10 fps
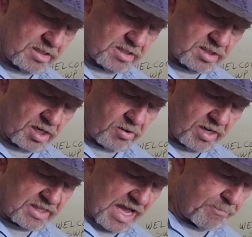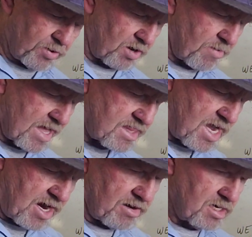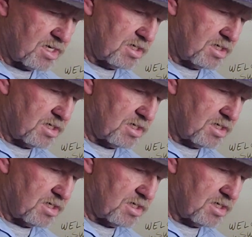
So at that part right there,